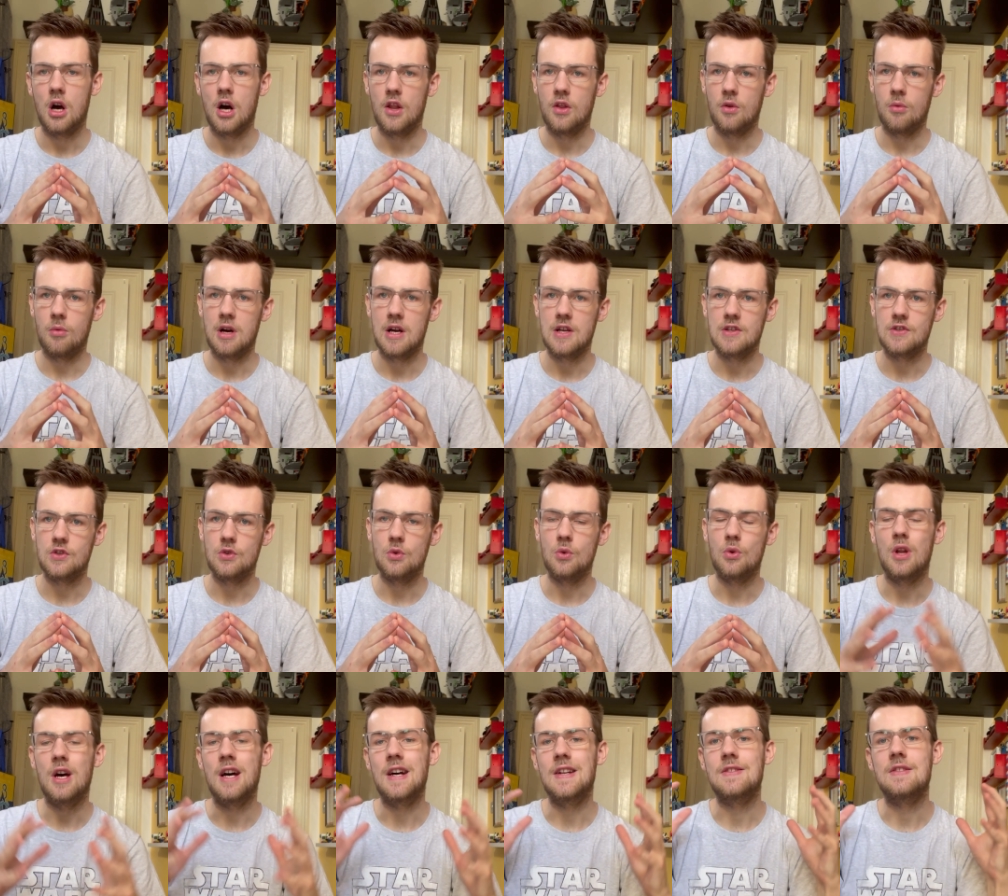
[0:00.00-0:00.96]
otherwise
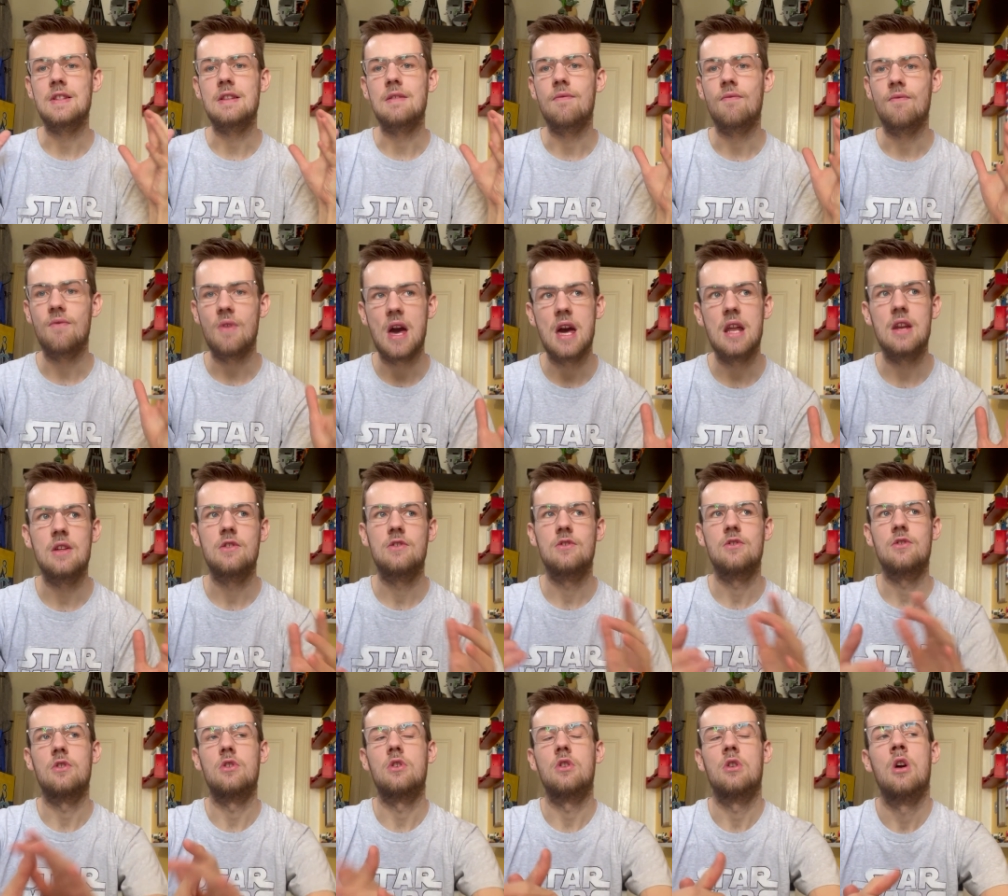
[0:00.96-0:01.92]
known as the
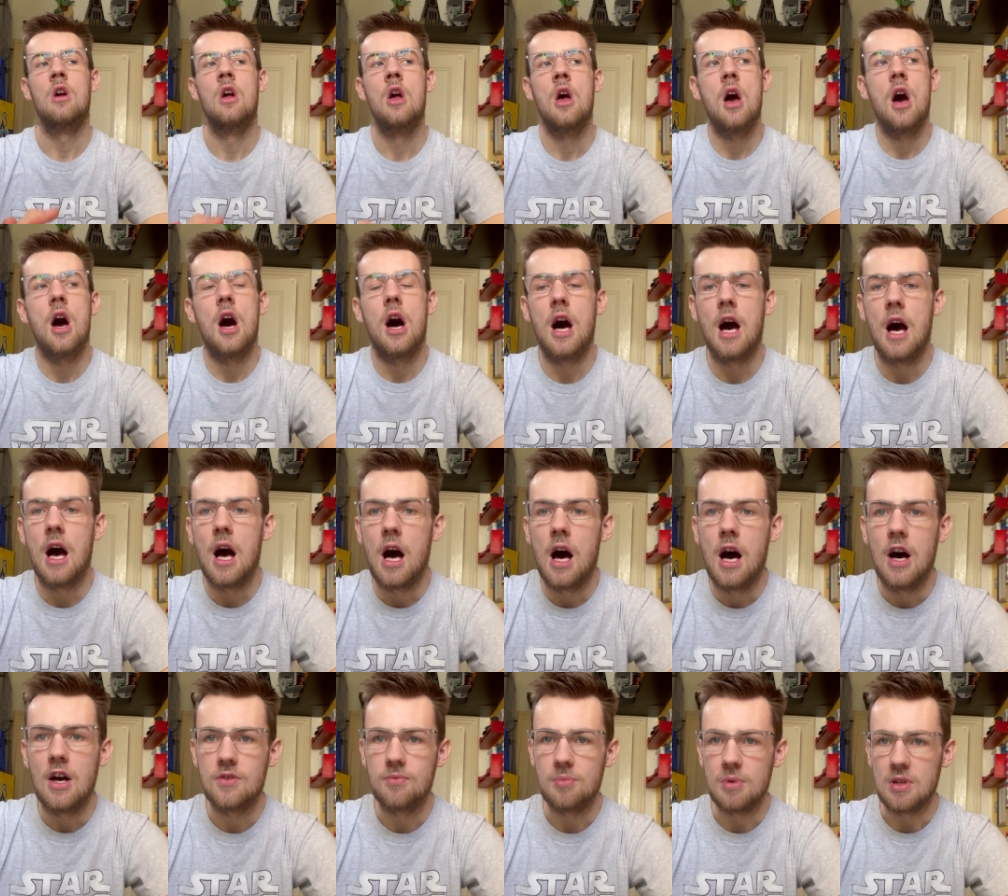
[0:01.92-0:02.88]
Venator,
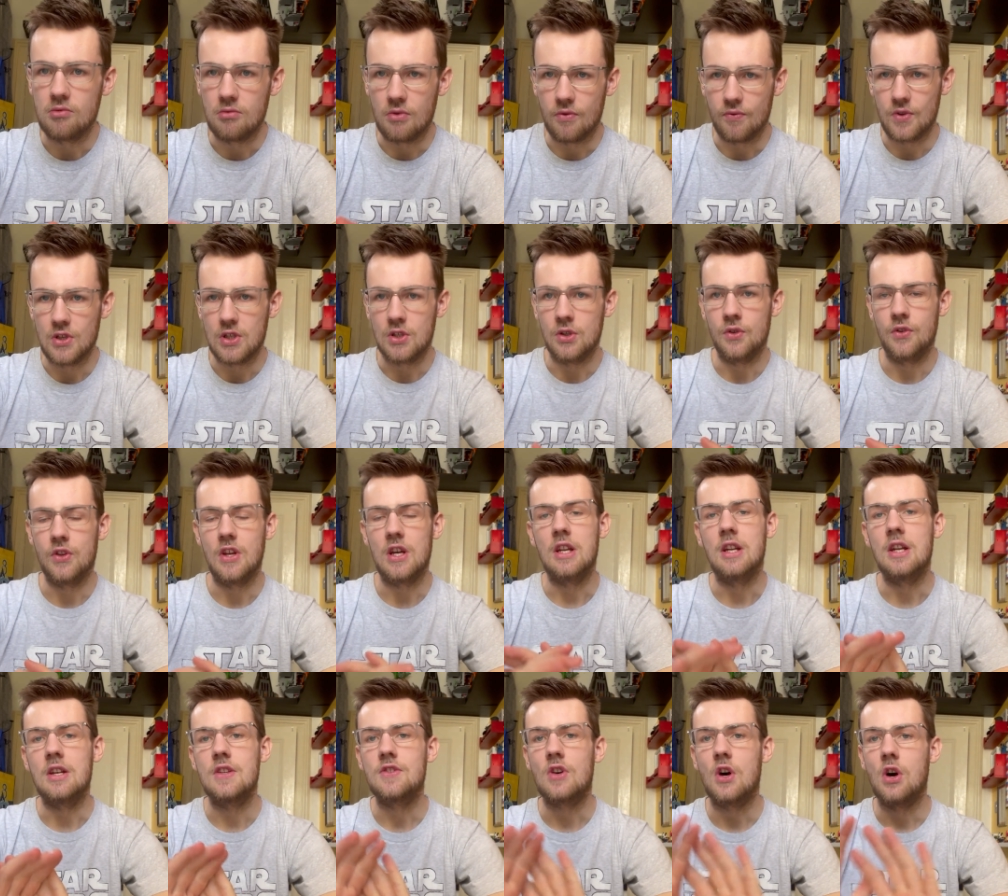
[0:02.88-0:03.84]
has been revealed and its